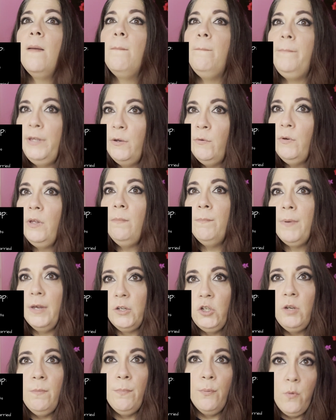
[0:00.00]
beauty
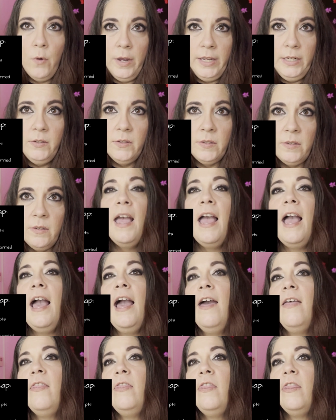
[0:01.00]
budget points.
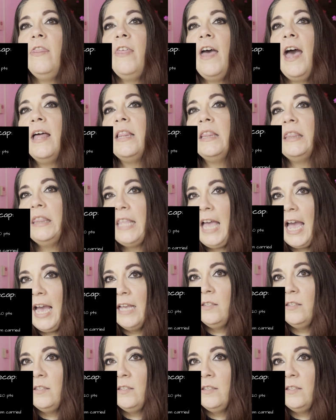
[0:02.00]
And that last